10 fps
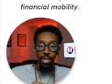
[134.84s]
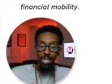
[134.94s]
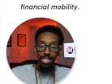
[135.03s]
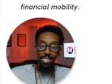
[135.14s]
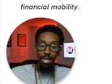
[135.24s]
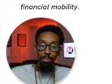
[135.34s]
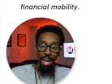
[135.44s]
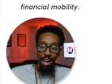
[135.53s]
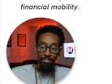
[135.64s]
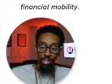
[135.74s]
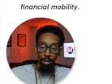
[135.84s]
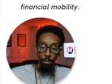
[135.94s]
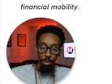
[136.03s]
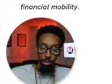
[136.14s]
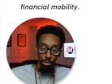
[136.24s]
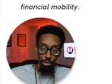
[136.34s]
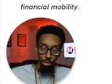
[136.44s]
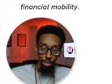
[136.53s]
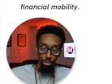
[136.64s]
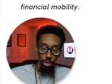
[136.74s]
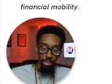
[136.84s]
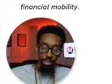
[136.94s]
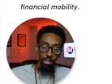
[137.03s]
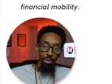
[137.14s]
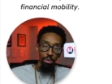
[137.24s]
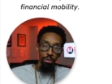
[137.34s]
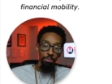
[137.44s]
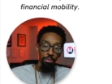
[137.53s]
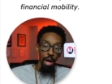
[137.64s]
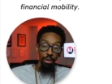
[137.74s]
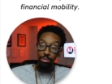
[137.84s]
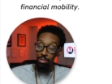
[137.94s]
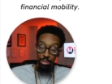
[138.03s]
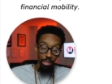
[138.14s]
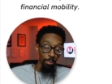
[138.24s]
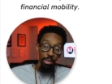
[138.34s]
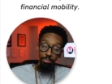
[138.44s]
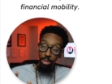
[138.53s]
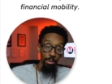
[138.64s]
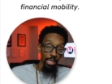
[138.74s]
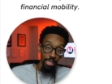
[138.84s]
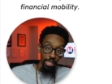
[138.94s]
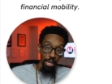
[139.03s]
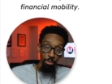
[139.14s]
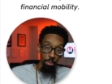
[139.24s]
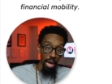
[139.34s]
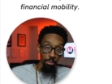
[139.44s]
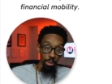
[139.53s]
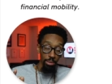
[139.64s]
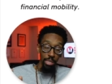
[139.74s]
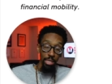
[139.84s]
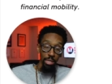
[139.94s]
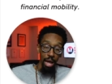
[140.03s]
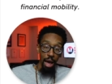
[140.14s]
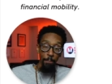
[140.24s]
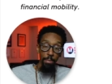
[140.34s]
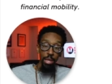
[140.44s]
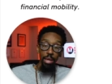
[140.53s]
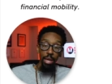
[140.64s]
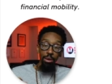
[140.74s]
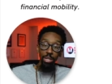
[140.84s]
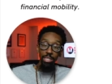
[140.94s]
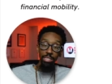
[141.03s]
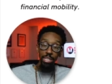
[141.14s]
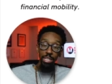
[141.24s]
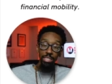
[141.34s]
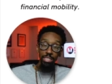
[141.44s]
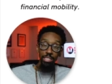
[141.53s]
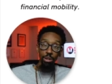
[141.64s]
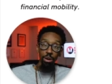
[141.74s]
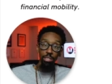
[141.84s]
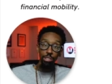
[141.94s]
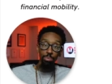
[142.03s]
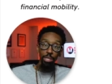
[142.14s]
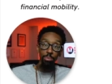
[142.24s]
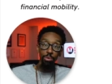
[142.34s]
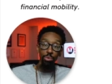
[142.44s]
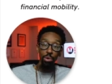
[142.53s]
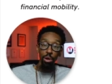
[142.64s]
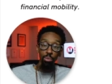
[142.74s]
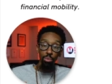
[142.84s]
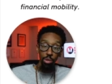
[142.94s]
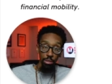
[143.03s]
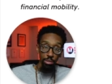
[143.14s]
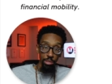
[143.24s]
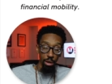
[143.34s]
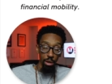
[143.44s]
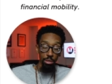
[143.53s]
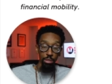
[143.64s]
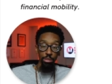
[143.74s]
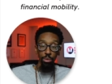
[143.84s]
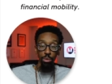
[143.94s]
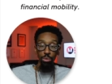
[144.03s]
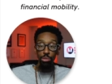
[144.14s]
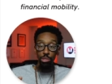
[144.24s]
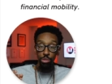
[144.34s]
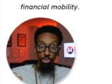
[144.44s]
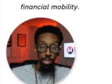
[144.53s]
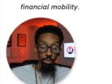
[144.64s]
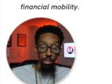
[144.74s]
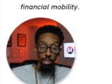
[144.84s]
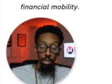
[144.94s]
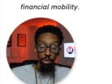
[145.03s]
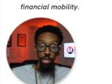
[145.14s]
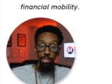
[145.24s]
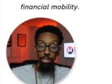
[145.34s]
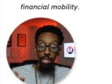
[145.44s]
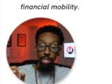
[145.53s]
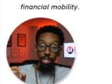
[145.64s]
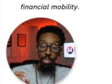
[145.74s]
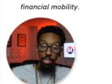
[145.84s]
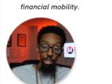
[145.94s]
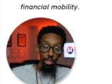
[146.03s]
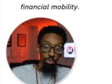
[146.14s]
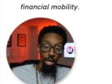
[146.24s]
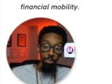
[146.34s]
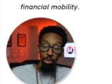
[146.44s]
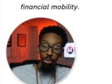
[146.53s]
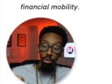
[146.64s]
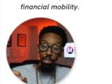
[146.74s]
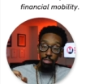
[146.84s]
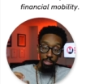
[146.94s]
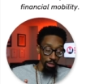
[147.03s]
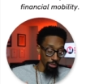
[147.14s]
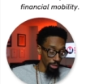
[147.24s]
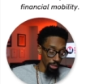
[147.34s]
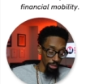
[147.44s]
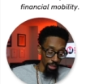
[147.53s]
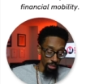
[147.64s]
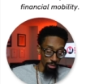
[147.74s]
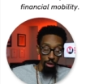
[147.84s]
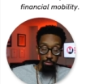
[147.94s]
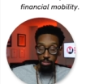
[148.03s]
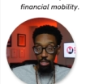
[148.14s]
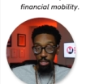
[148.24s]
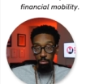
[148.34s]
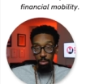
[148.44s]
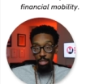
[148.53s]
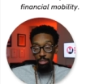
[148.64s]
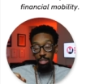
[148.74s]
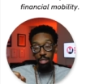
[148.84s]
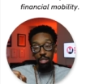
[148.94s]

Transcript: end up having their personal addresses on file. I'm not saying everybody, but I'm saying a lot. And what this does is this causes people who are real stalkers or who are just really, really curious to look you up on the Secretary of State's office database